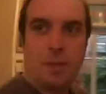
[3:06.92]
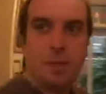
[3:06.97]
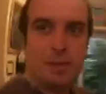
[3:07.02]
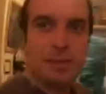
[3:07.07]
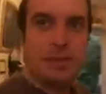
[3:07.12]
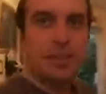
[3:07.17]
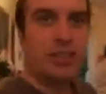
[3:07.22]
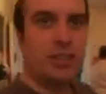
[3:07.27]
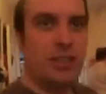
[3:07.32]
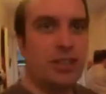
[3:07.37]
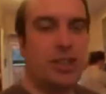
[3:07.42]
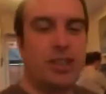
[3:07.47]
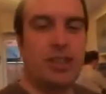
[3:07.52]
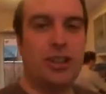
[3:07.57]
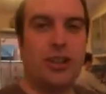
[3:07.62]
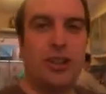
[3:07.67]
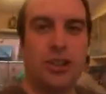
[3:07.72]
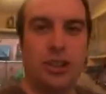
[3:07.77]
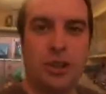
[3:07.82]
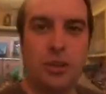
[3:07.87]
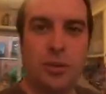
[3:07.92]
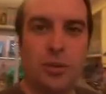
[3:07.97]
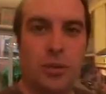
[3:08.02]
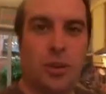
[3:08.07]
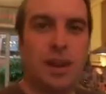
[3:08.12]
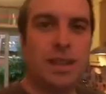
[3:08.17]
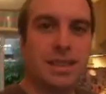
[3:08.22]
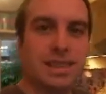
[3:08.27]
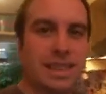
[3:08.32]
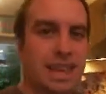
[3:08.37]
just going to show you
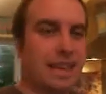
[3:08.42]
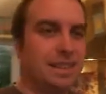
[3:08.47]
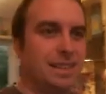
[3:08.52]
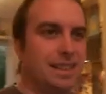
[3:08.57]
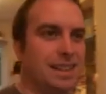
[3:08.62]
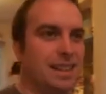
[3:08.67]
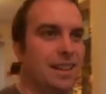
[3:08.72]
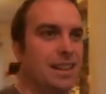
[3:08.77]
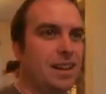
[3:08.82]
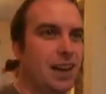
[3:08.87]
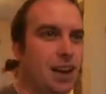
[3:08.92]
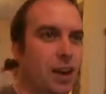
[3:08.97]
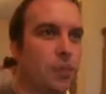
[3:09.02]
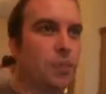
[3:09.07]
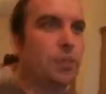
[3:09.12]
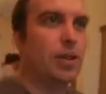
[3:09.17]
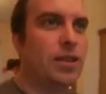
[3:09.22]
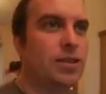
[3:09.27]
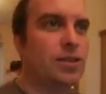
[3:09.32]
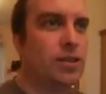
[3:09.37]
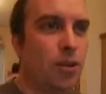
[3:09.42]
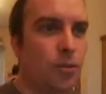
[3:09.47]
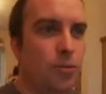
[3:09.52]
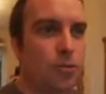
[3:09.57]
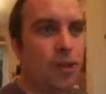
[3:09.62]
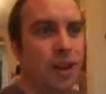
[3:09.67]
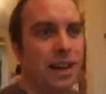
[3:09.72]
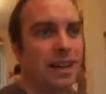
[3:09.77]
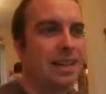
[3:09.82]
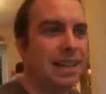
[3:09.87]
what's outside our window
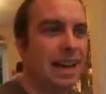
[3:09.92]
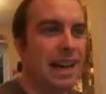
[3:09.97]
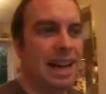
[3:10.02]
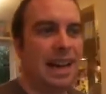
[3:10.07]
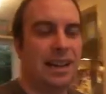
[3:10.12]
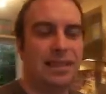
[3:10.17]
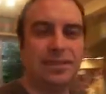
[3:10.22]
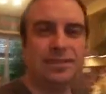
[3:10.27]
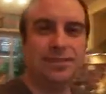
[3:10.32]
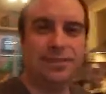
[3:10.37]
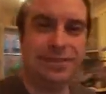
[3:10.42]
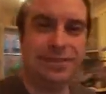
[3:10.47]
right now.